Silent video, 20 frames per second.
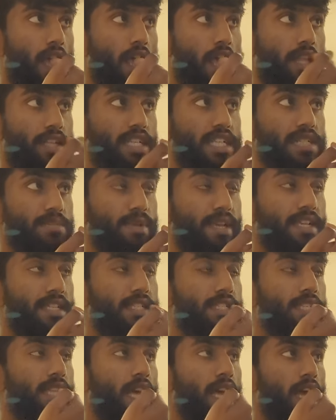there's a
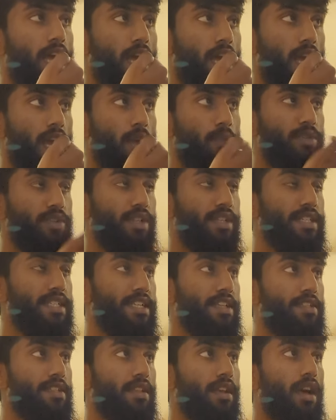space between the
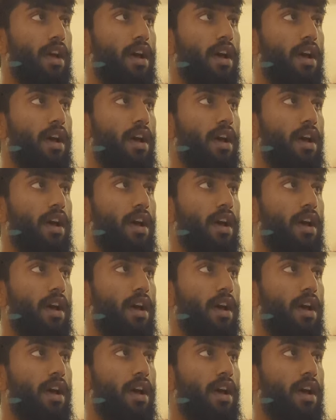teeth.